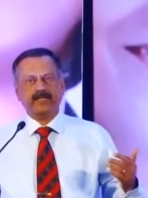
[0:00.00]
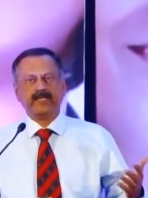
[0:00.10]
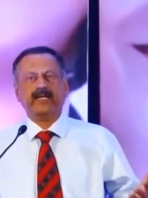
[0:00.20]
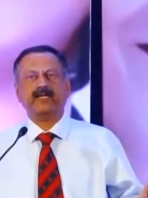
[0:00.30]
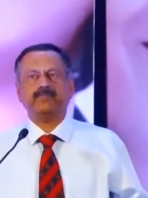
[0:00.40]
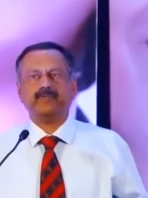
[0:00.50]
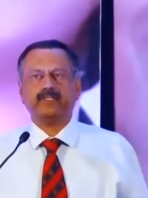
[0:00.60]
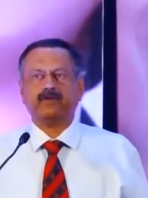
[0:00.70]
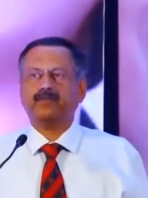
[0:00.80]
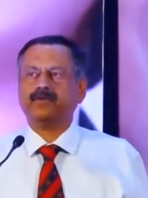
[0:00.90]
very high up in
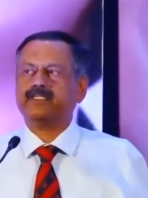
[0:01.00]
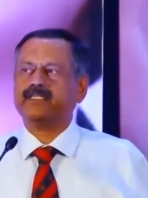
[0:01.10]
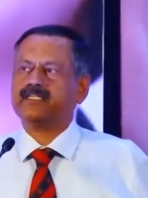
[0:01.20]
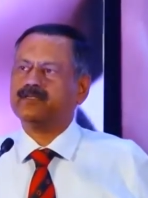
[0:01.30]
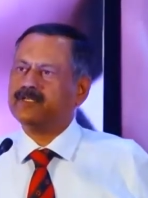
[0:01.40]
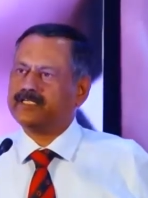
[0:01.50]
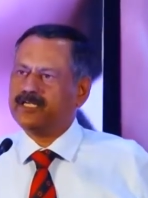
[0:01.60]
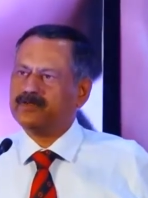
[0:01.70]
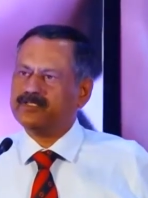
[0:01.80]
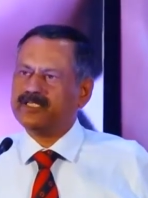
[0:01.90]
the corporate sector will
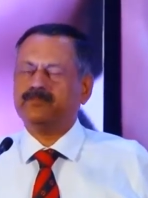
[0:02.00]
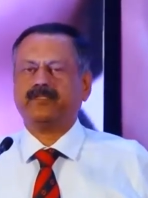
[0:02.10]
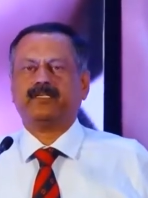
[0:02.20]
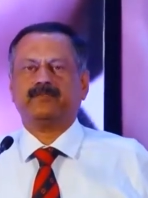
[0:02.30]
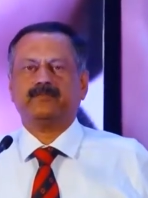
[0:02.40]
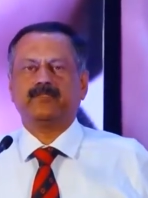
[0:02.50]
tell you the same thing.